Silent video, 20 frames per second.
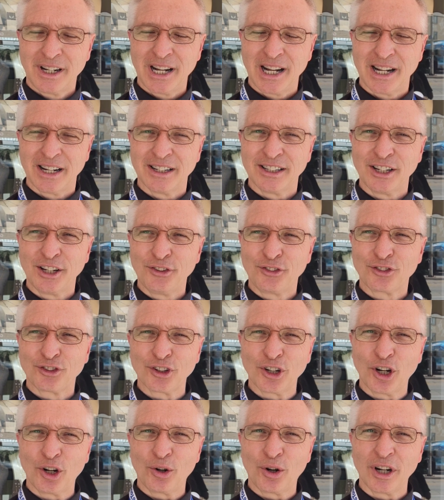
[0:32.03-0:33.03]
And
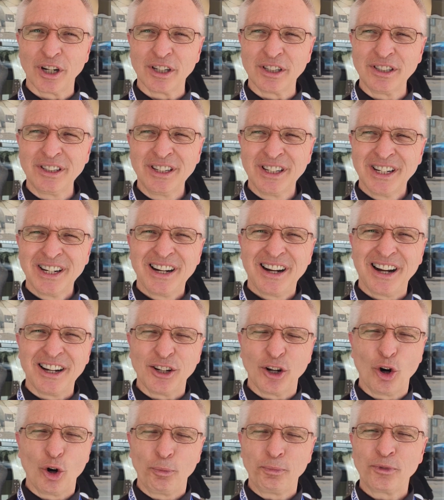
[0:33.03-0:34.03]
so
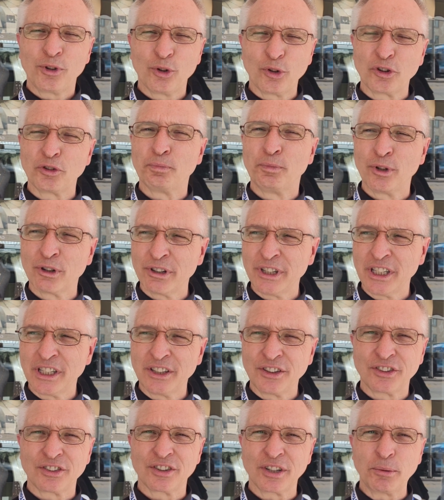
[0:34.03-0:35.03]
I hope to
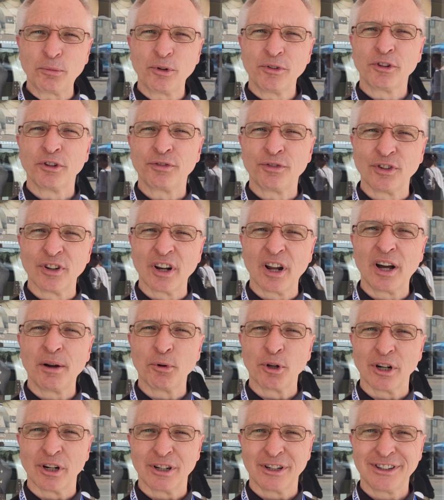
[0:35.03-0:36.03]
experience some of the
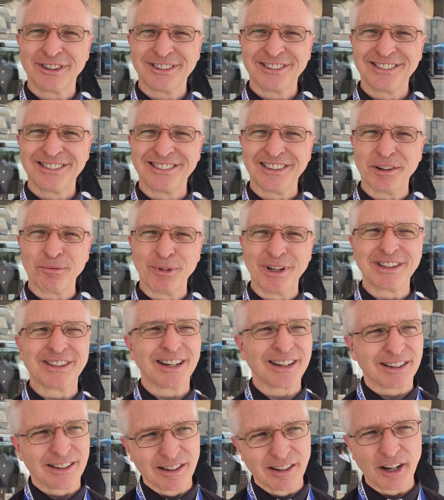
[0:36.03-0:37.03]
phenomena that make
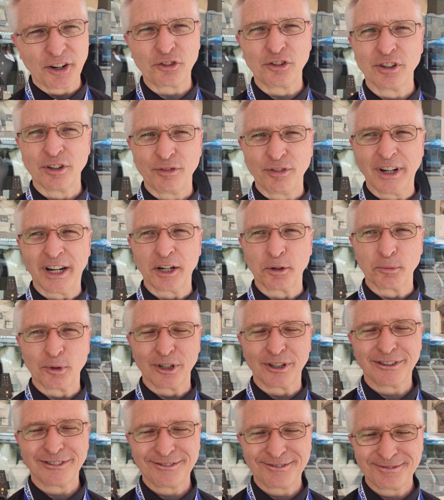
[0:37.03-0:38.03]
that connection to
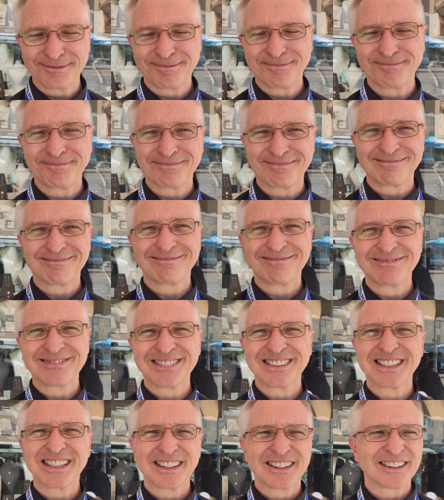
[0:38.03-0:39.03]
Fatima.
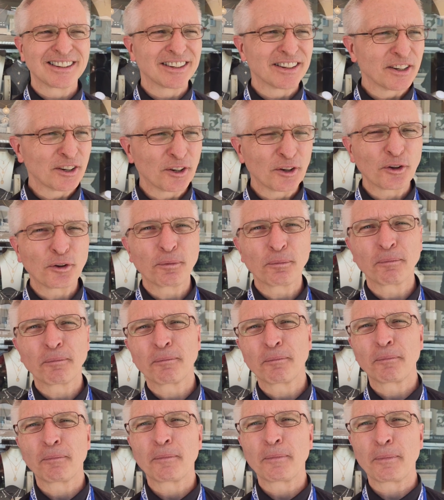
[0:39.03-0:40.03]
Mm-hmm.
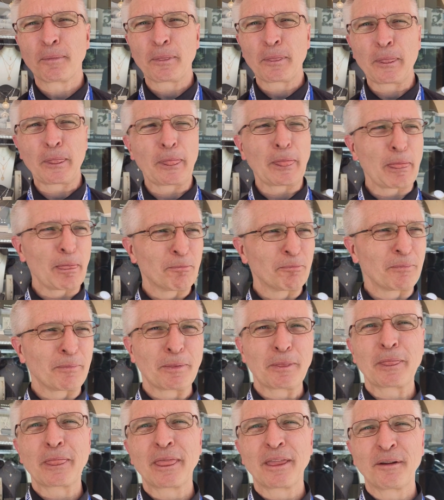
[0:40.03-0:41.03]
And you
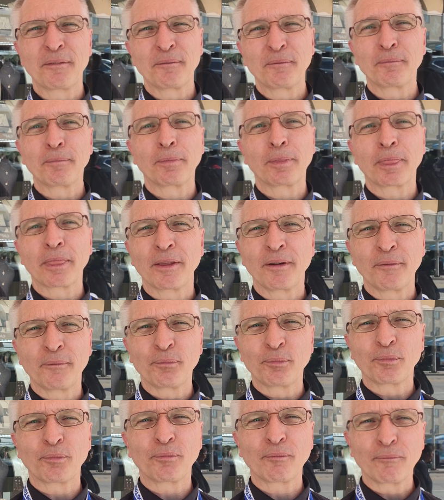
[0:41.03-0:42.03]
have a devotion to Our
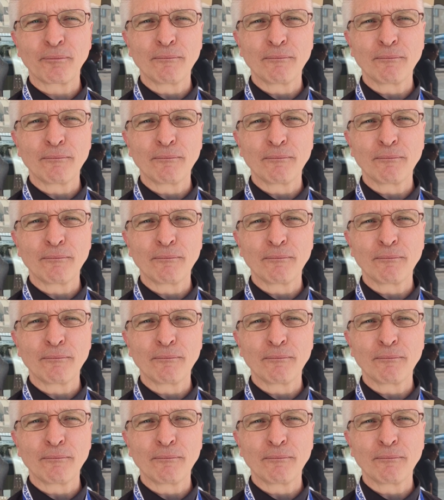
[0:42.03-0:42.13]
Lady?